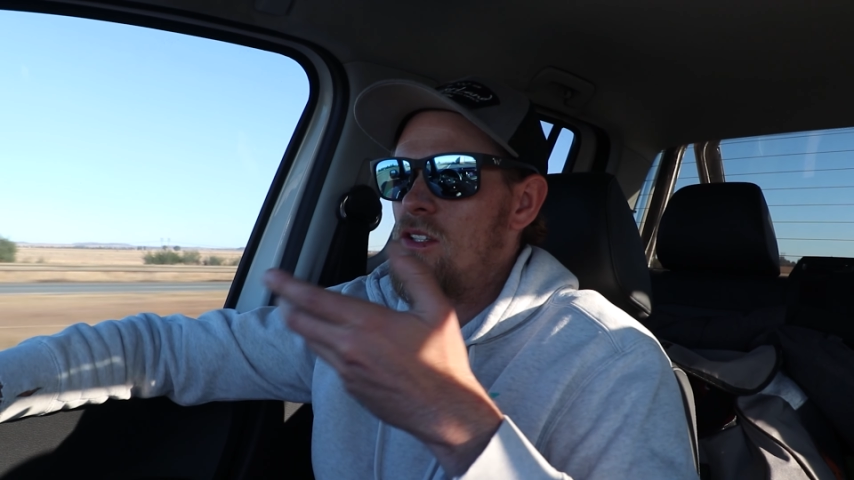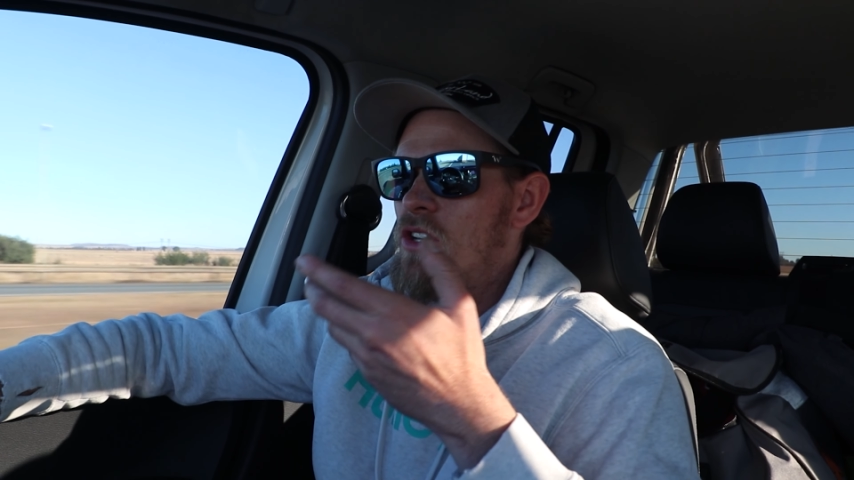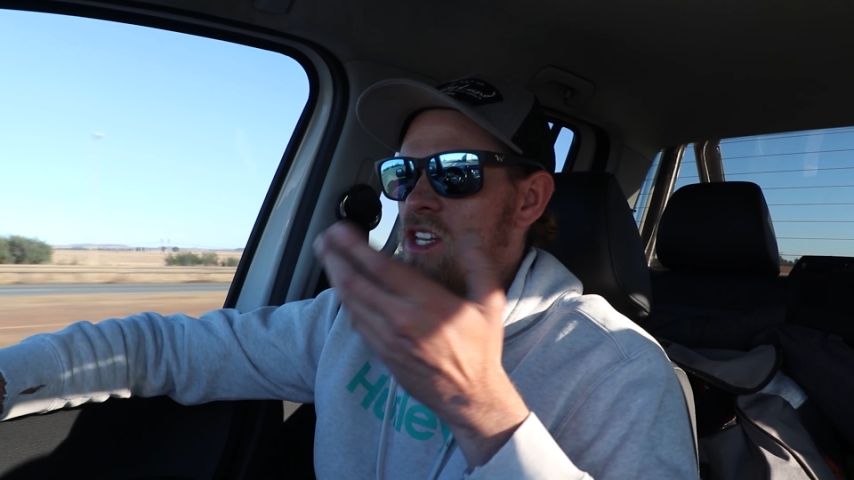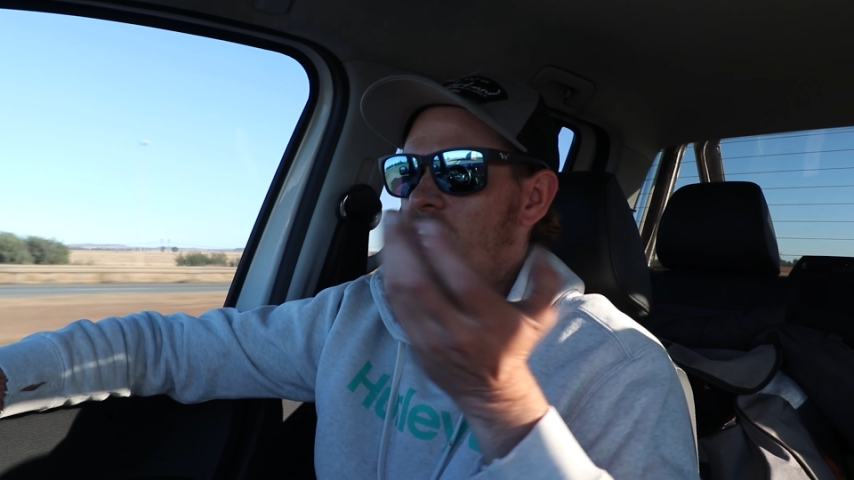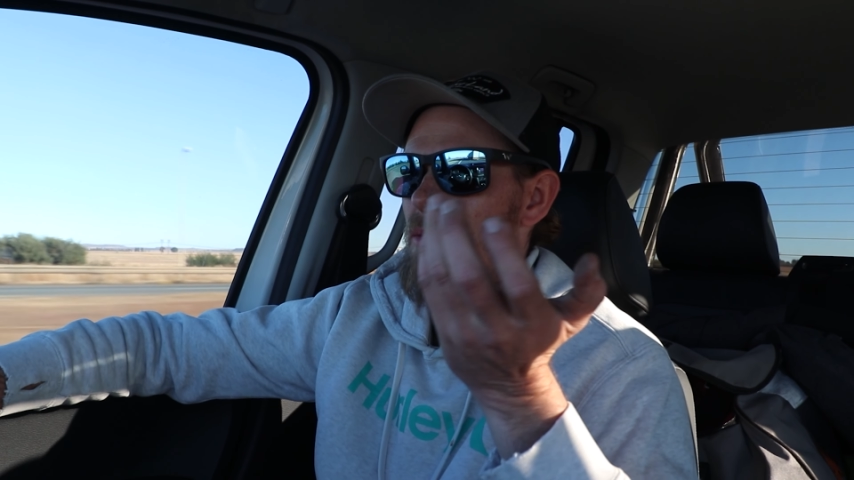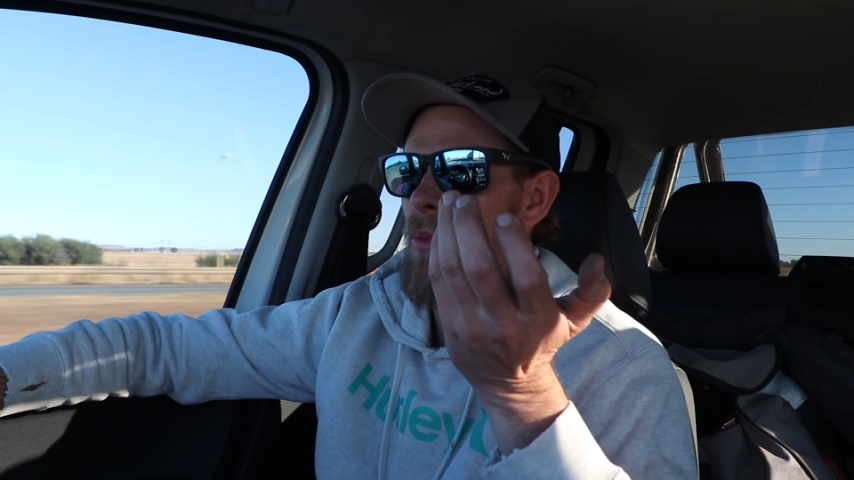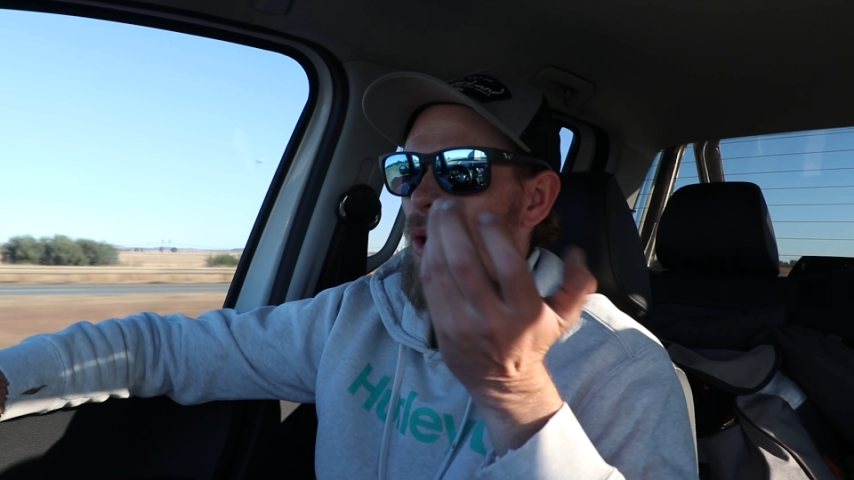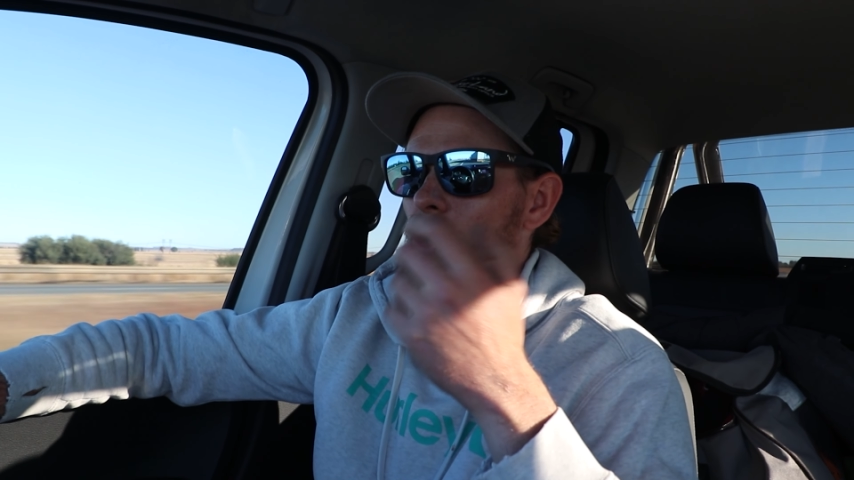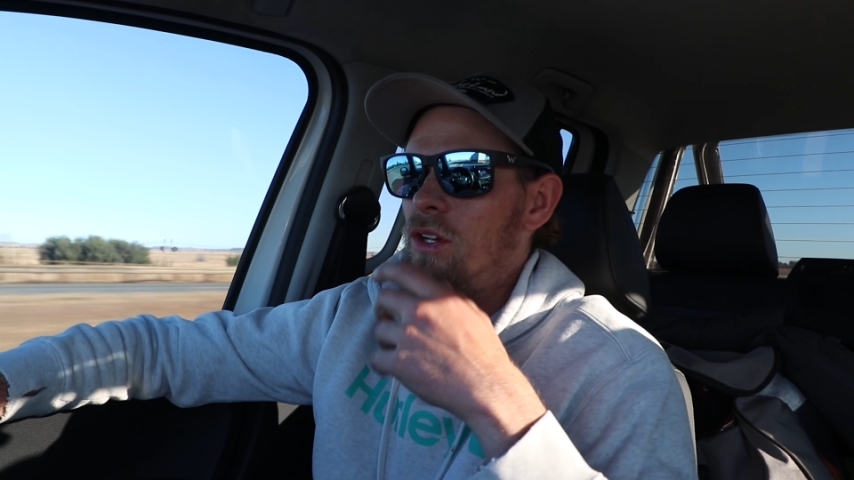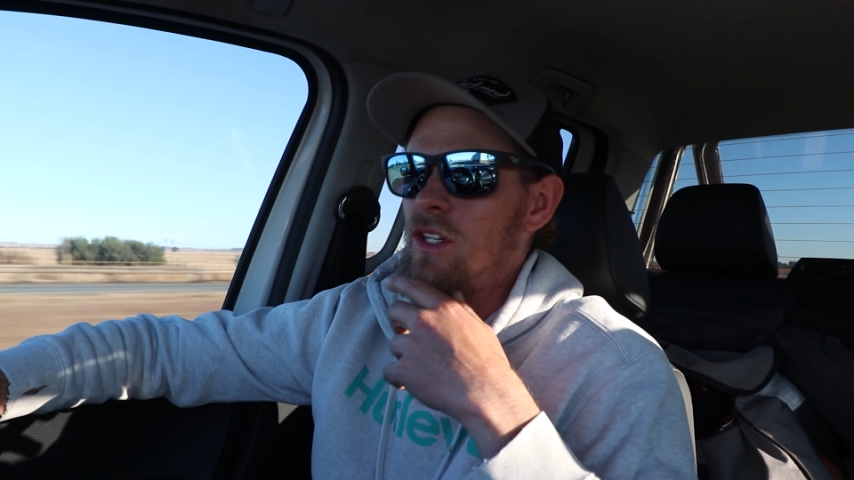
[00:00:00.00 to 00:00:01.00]
because I get
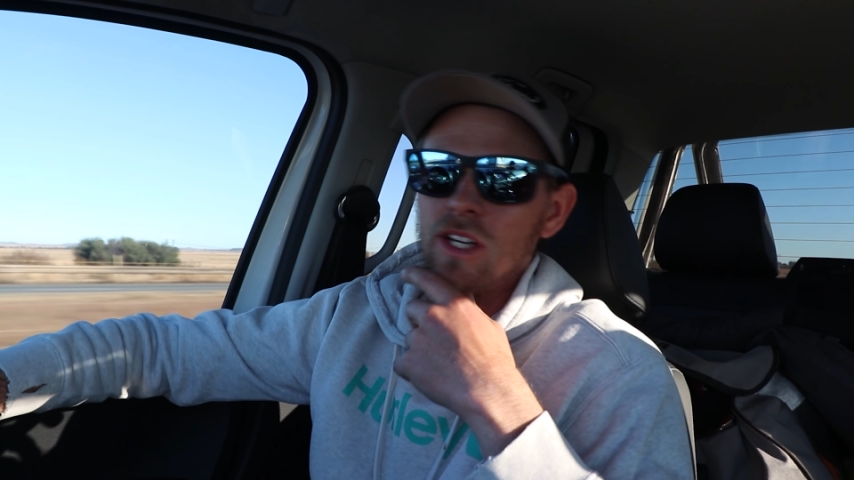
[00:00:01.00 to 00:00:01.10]
bored, you